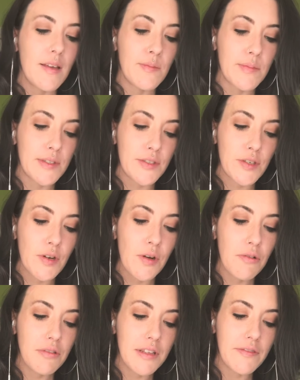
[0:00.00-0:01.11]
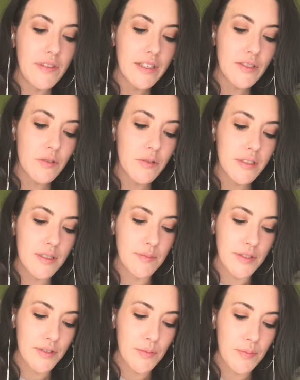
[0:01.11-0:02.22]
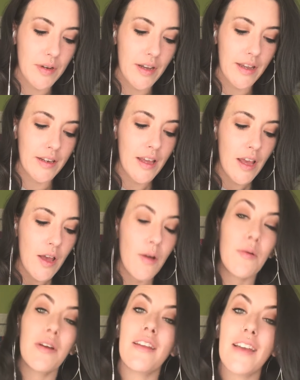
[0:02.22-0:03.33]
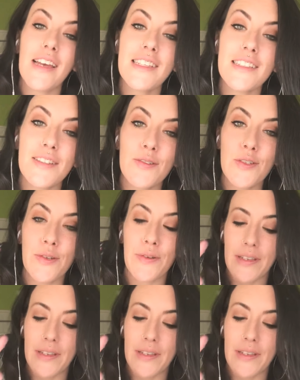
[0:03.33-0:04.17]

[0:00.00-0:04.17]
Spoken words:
Mr. Gold lived next door to Mr. Pine. What a nice little tree,